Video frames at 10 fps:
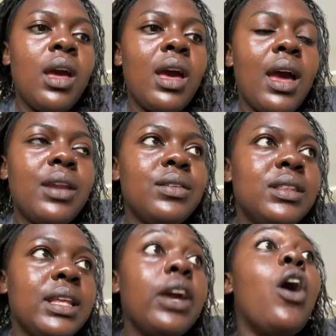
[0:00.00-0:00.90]
I
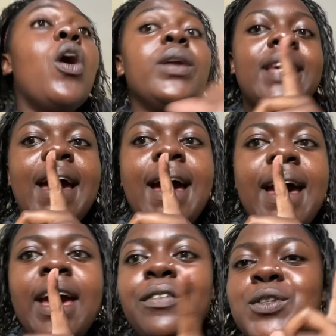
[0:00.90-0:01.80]
don't think, oh yeah,
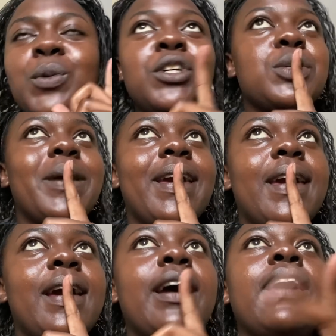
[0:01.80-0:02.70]
I have to wash my hair,